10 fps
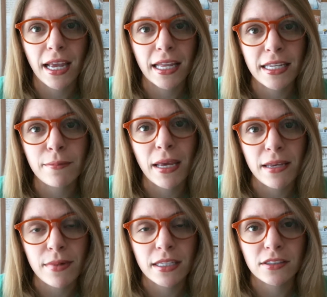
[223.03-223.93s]
any
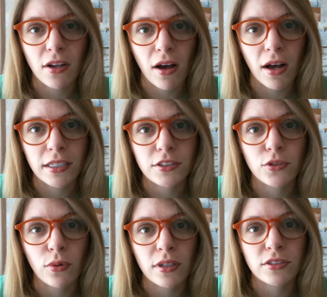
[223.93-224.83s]
payments on
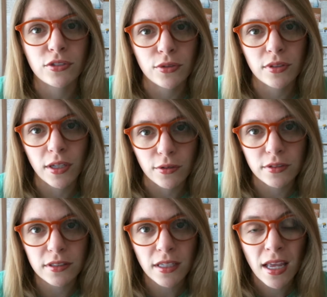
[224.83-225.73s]
your student
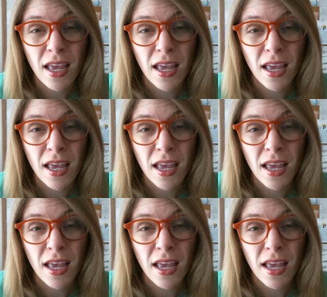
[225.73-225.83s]
loans.